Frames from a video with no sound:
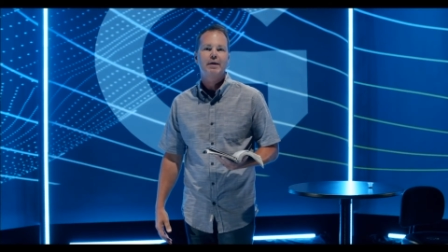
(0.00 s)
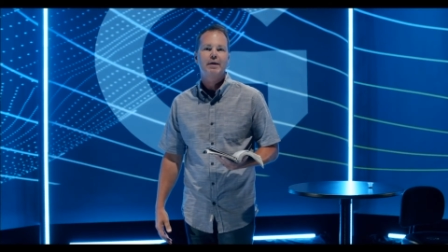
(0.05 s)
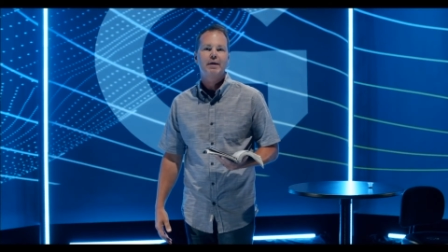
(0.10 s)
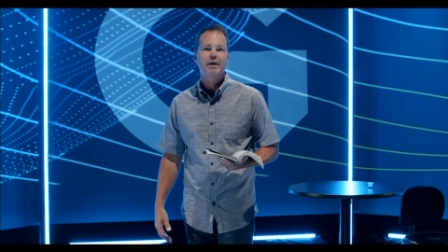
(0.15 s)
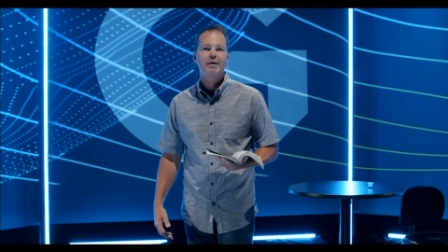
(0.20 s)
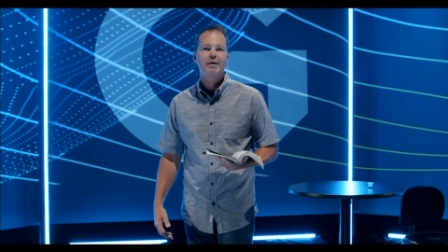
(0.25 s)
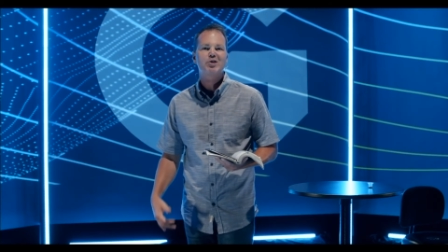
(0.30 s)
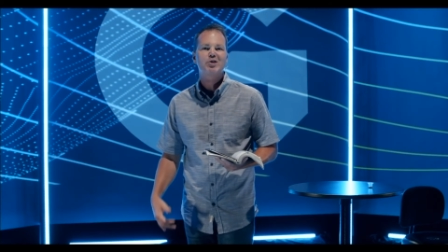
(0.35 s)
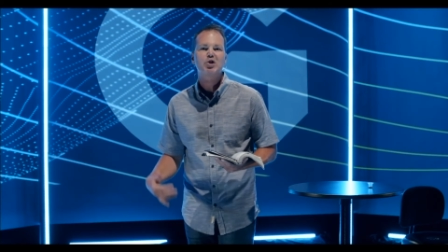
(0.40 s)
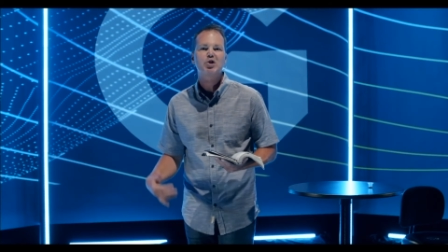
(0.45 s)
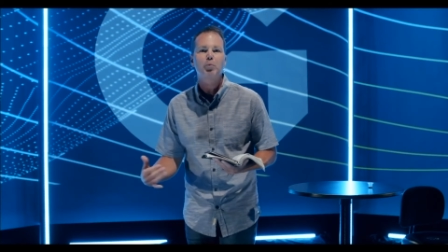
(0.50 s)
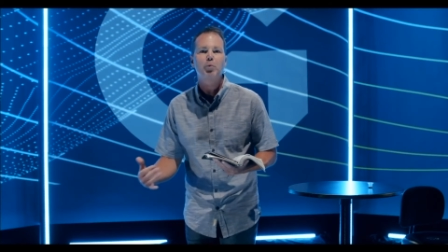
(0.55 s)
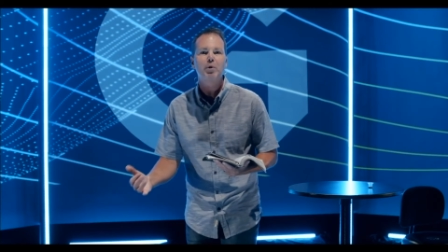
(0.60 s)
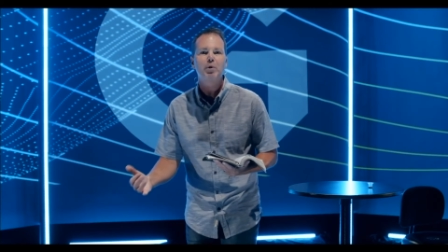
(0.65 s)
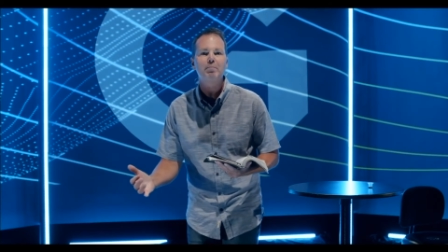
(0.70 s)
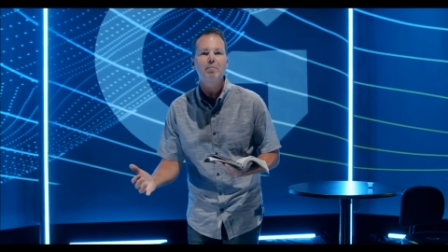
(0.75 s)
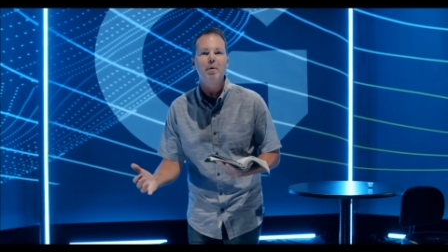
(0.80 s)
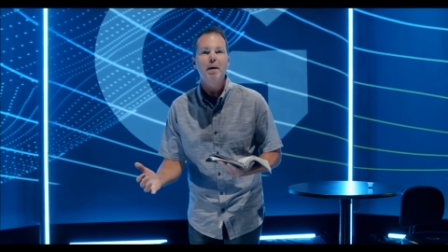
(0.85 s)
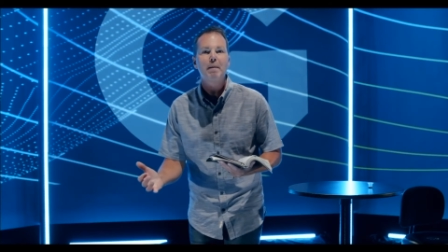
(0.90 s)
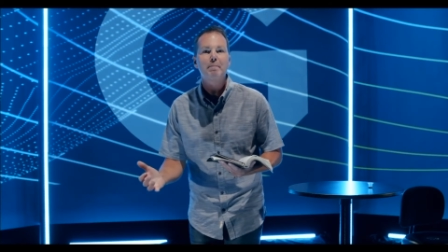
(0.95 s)
And
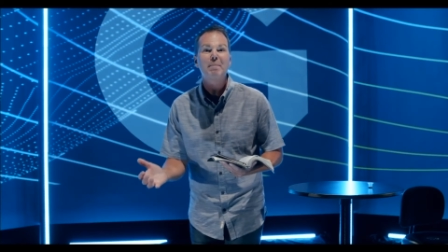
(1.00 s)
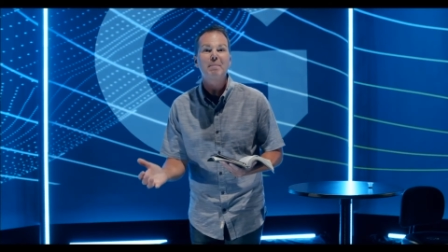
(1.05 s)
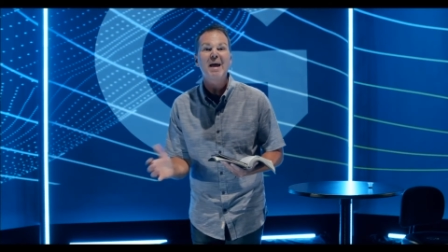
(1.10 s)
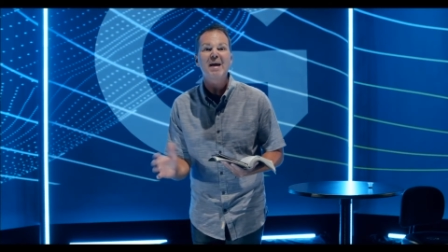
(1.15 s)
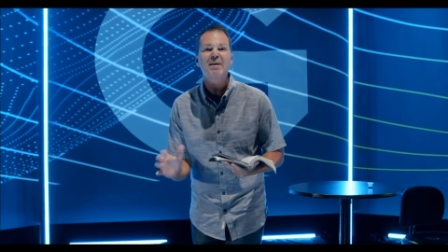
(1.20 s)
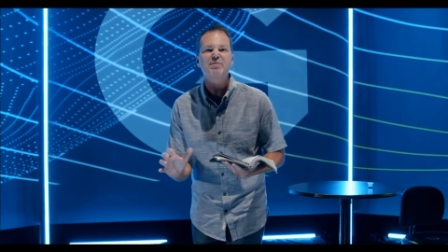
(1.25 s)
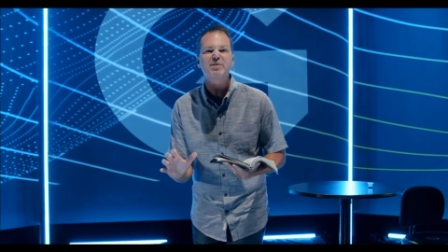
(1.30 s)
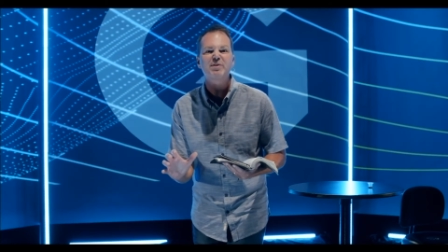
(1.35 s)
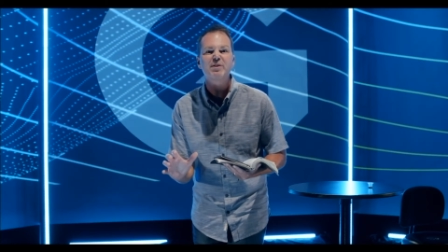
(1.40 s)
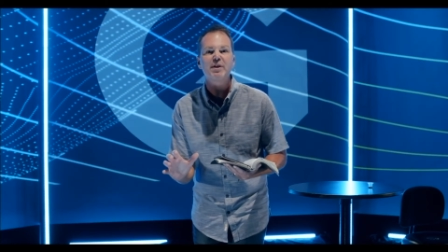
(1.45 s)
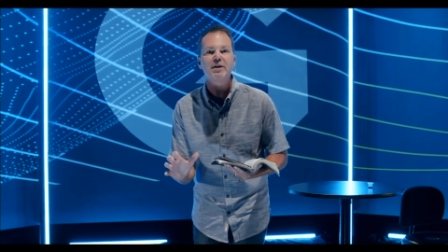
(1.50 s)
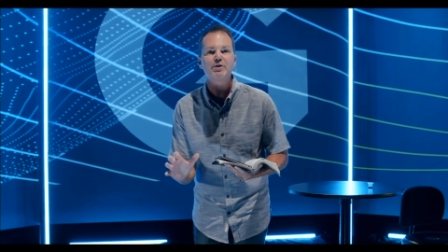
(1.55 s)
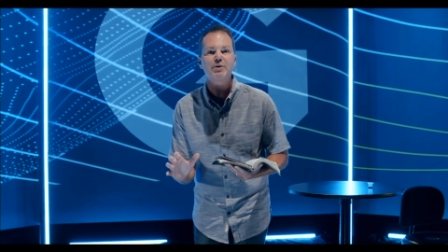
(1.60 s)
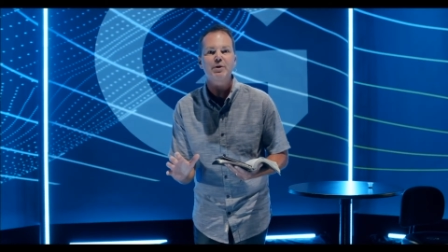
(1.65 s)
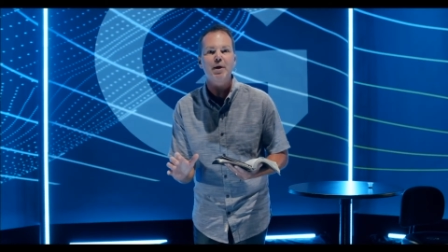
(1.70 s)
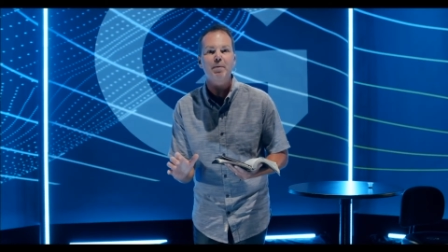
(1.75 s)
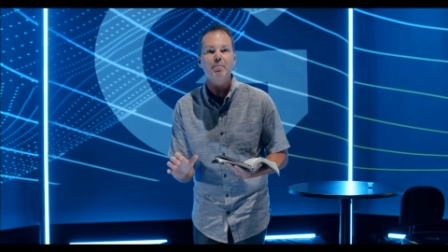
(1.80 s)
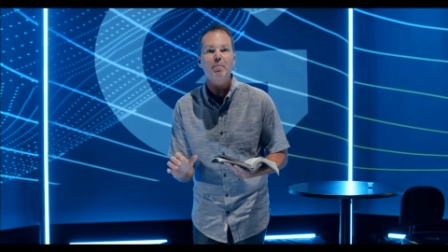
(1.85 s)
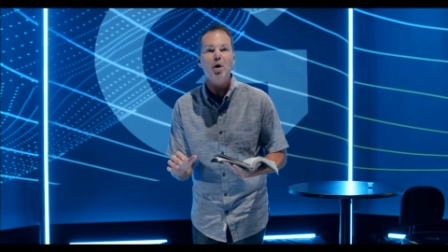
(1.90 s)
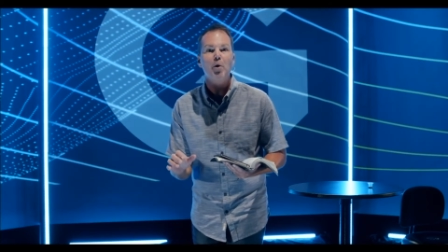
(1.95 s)
someone may have said to
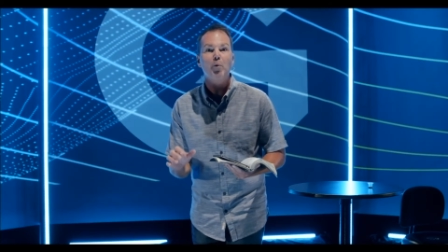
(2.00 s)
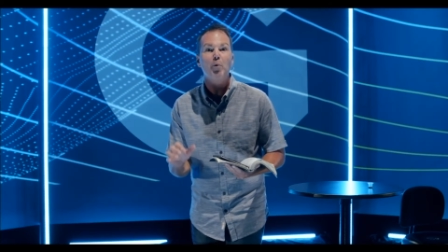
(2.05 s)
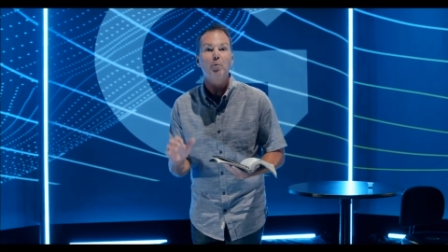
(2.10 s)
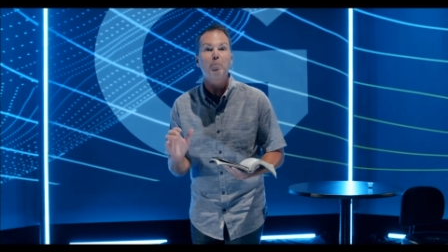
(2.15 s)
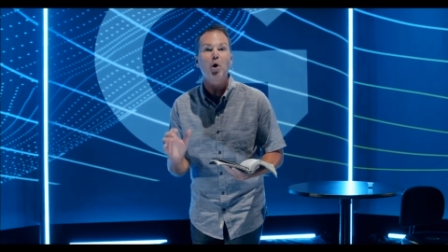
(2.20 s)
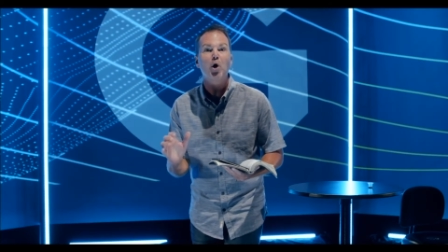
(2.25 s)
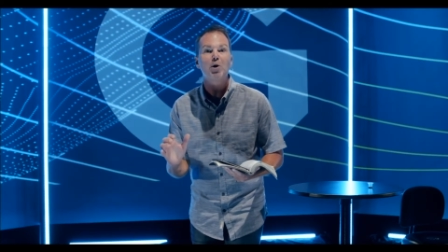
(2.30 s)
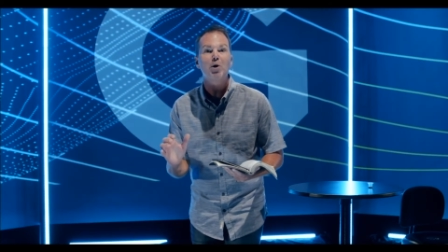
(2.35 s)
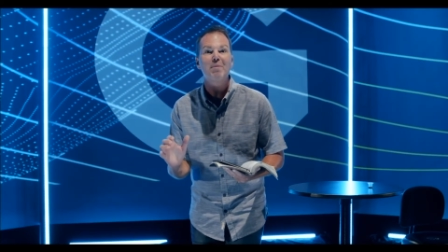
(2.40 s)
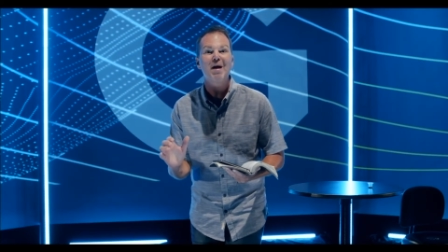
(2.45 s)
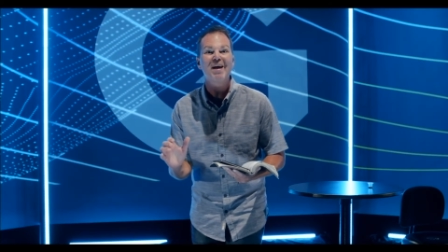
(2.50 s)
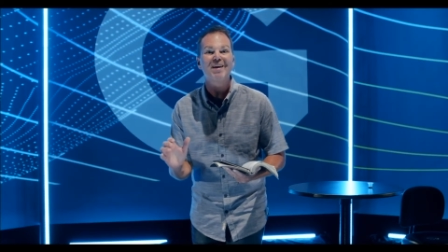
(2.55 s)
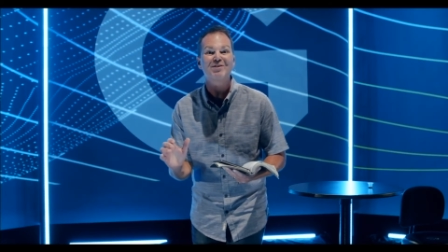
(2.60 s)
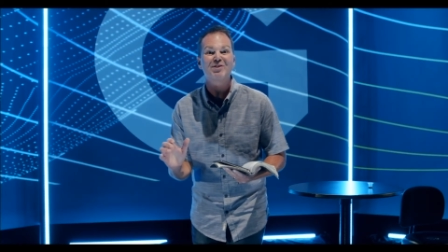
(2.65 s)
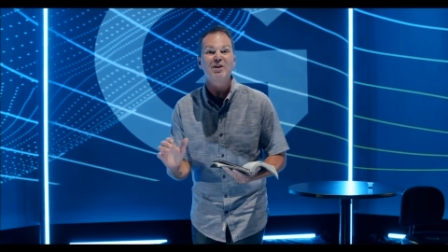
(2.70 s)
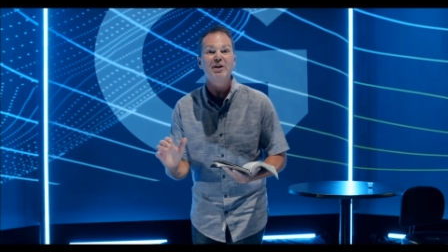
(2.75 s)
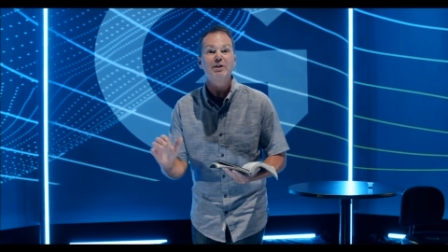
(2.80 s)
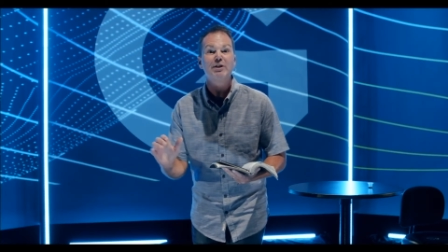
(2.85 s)
him, "Well, Bartimaeus,